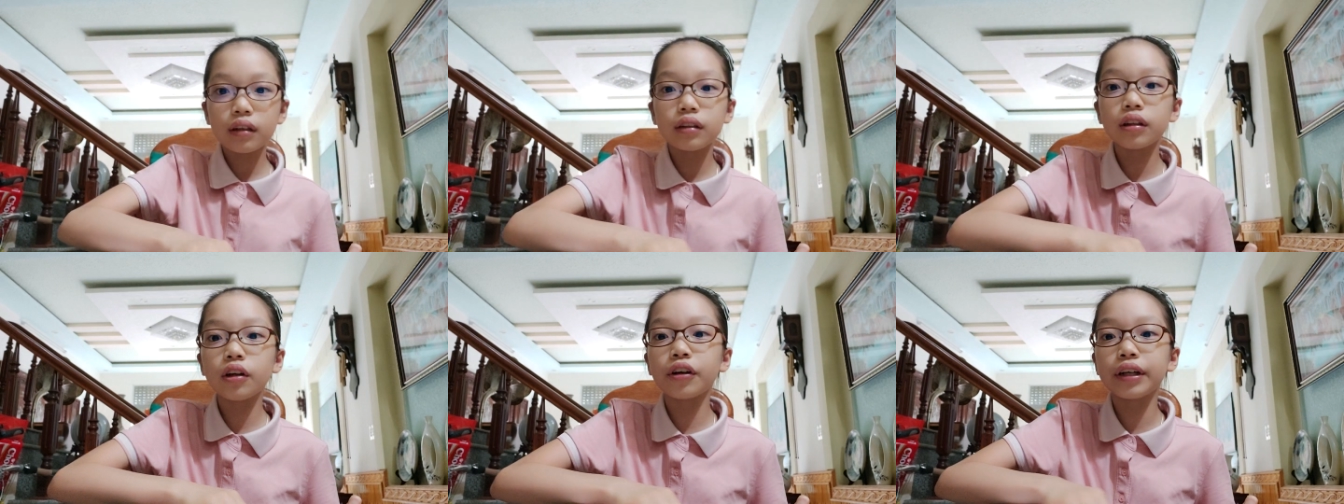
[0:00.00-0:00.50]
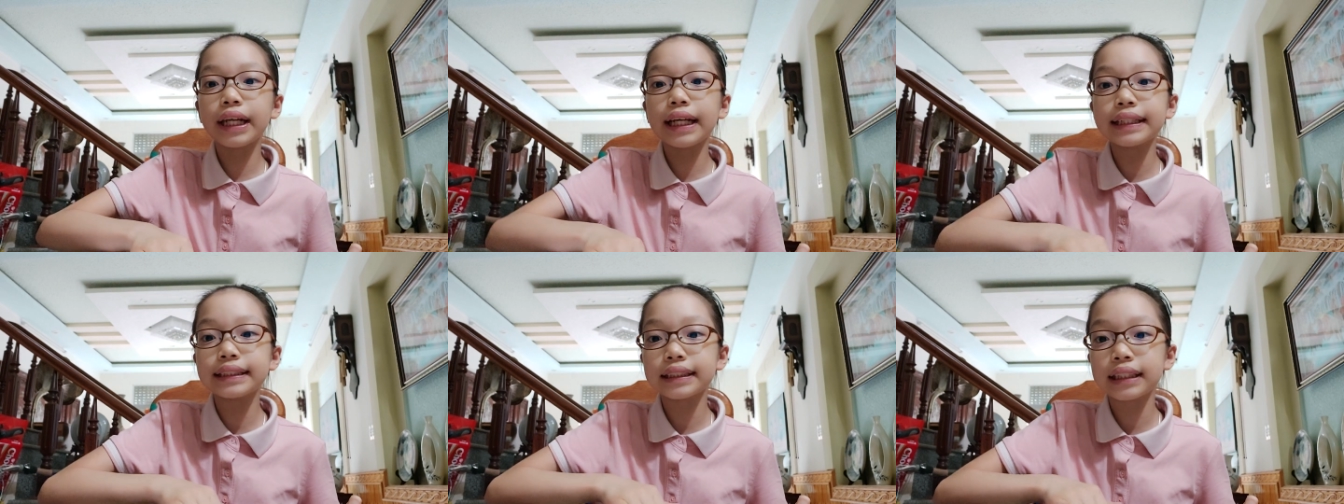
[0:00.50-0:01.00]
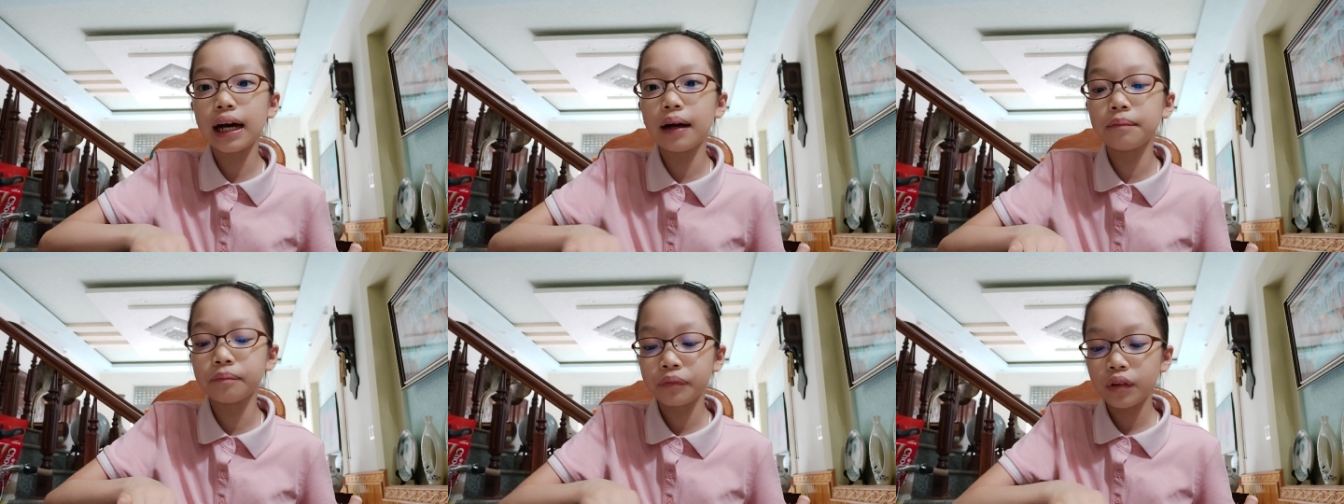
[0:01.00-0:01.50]
learning
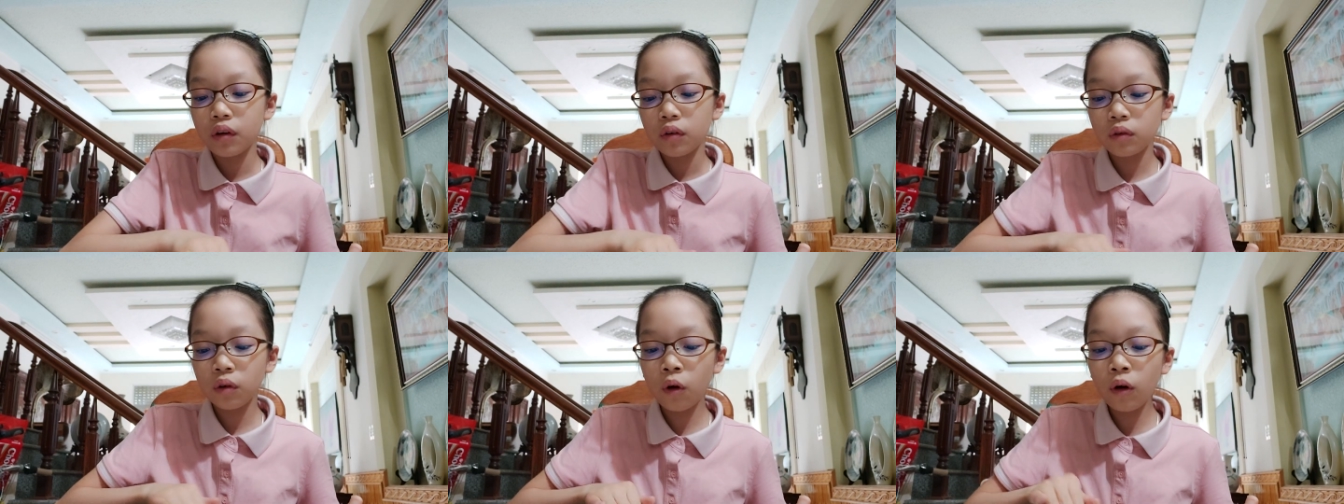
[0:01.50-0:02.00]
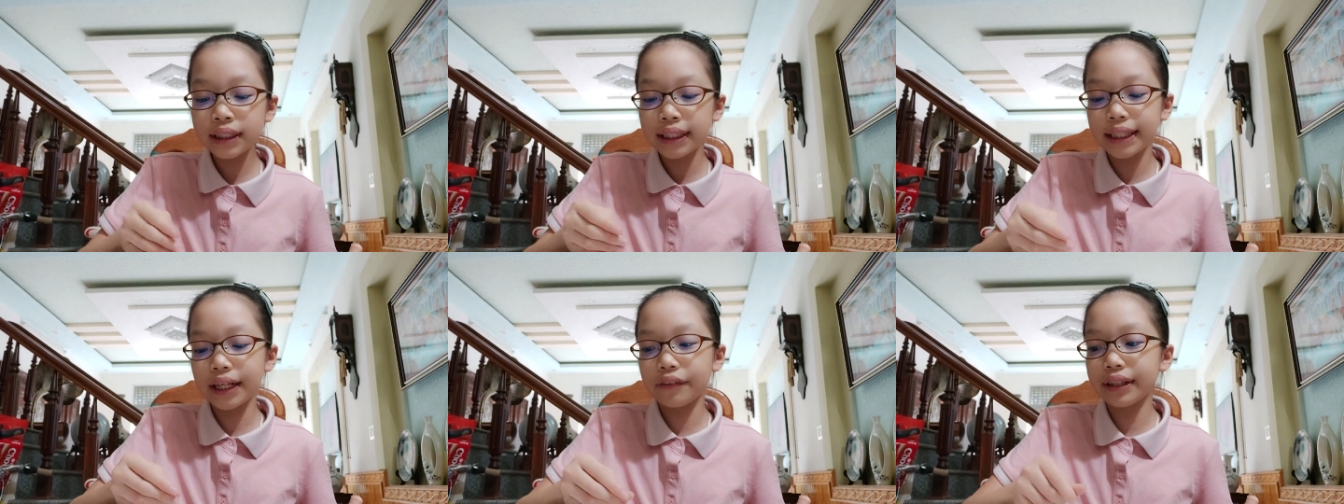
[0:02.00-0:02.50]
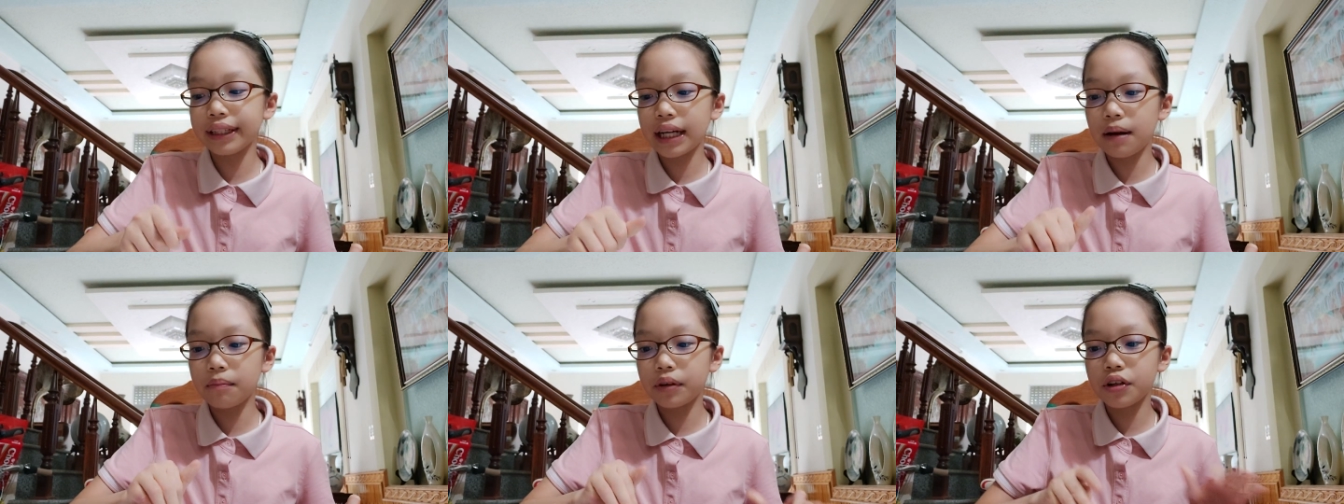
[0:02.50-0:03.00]
some ordinary
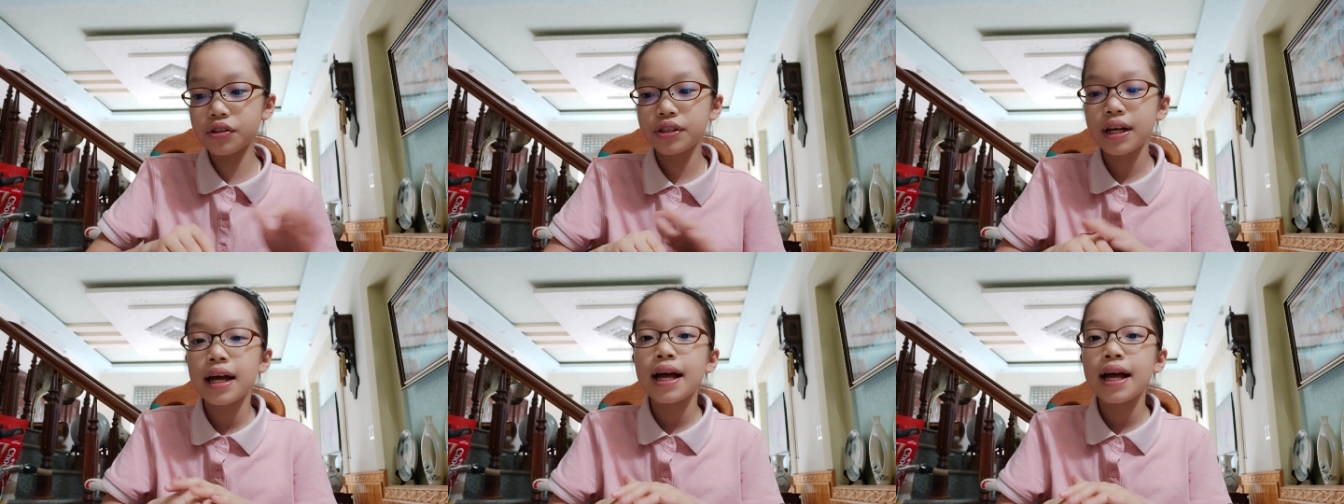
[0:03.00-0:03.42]
numbers.